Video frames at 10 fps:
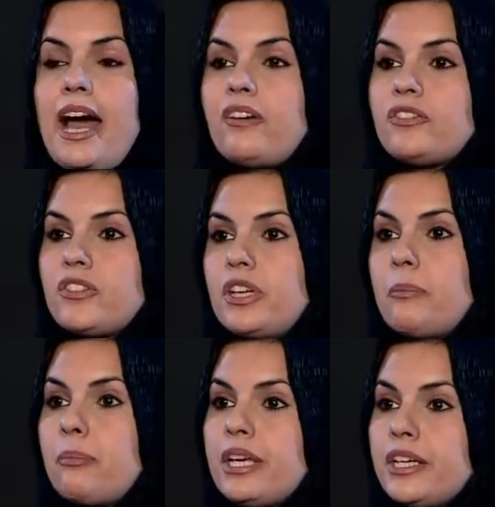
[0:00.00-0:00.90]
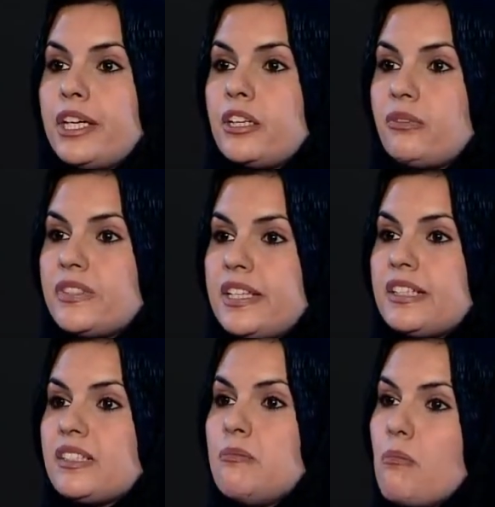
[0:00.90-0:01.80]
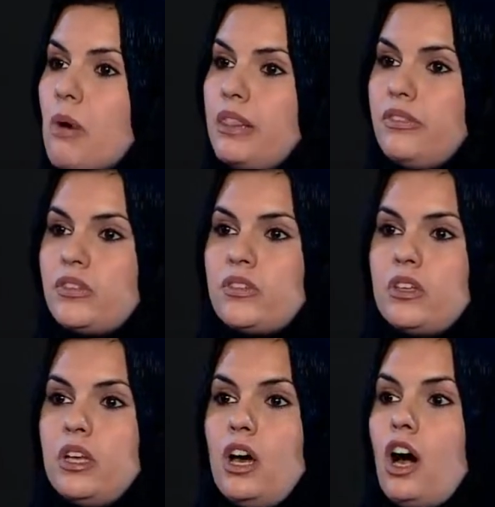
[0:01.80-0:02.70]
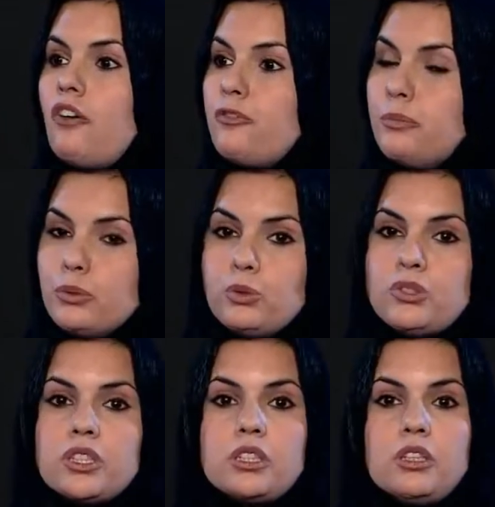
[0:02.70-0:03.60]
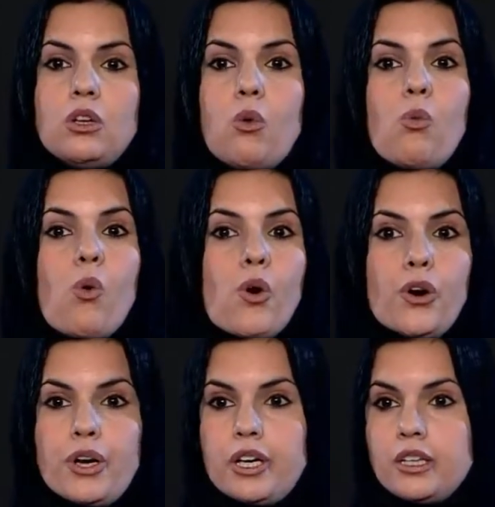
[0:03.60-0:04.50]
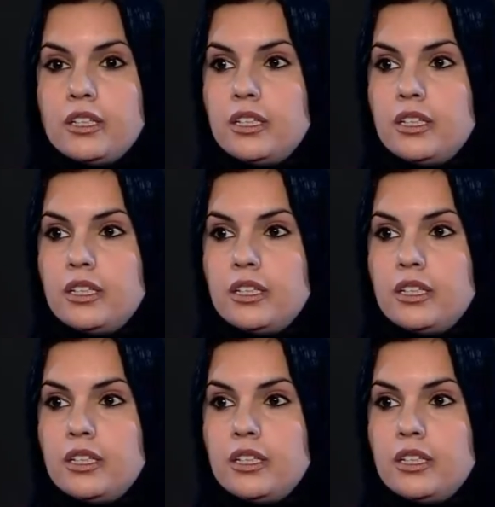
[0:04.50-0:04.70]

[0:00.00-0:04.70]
after a period of 6 months of brutal war